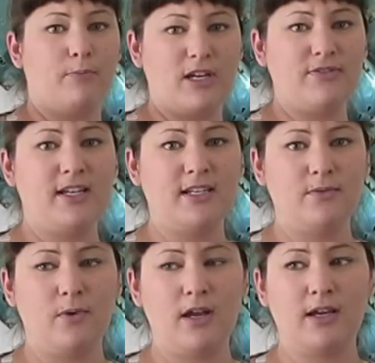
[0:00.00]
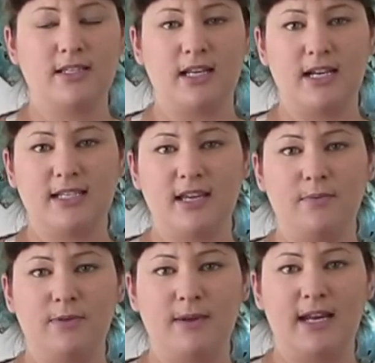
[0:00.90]
Breastfeeding didn't work, like I said,
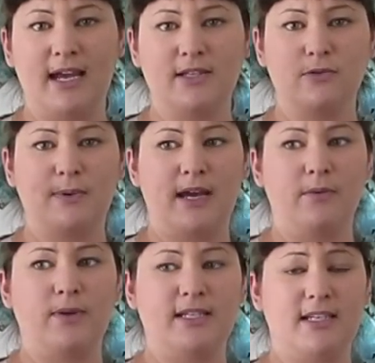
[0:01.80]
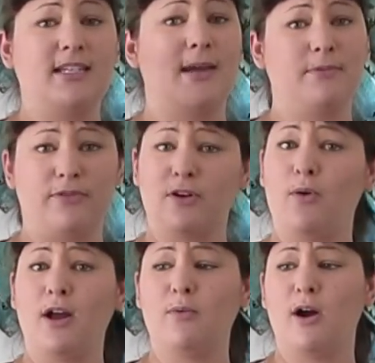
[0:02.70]
with me and Hazel, but we did attempt for
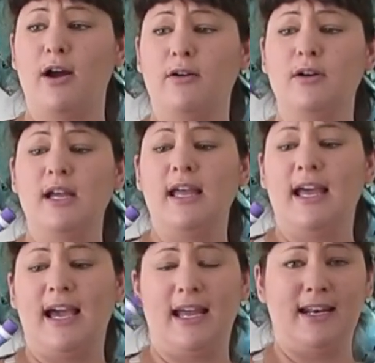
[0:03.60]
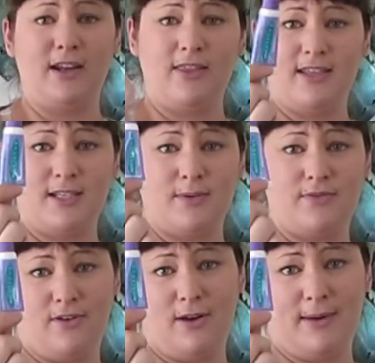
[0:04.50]
quite a while, and this was
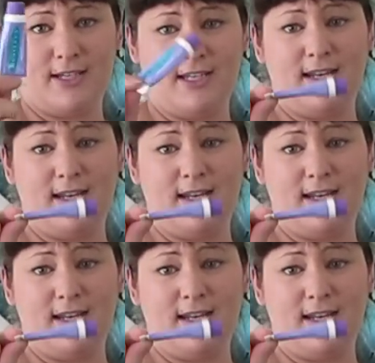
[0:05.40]
very much